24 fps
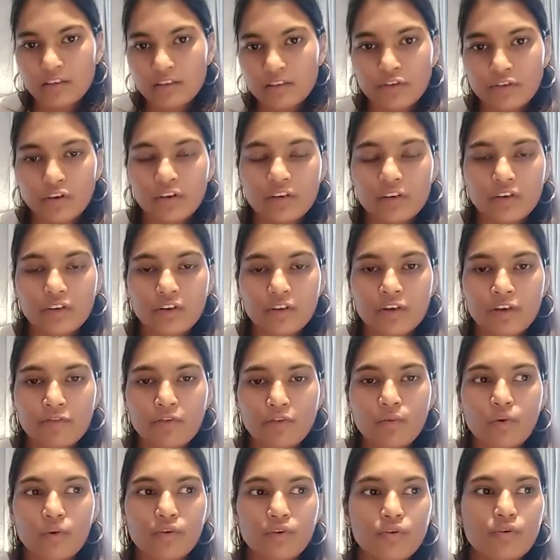for if
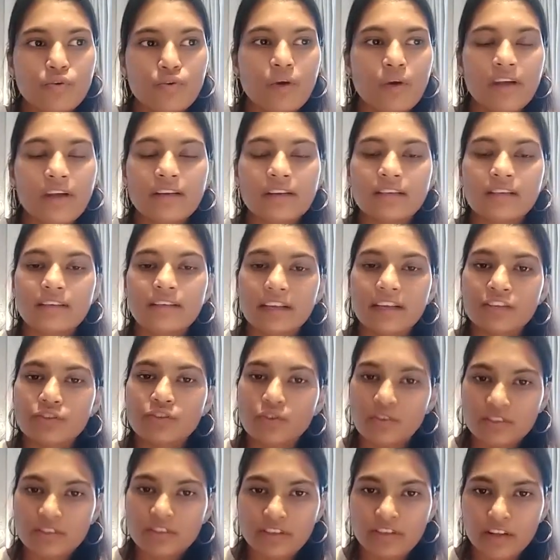you want to go and test
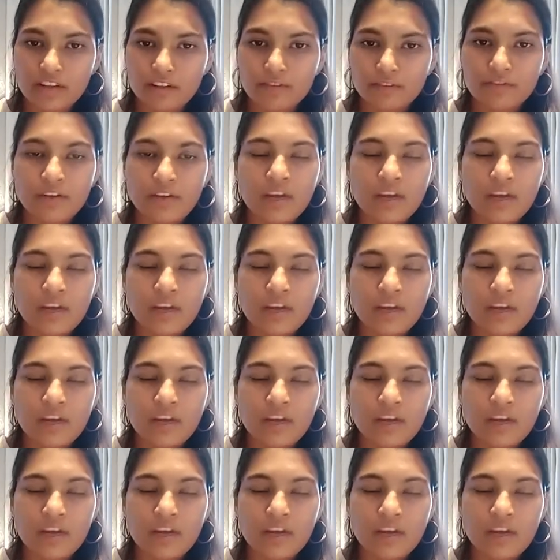yourself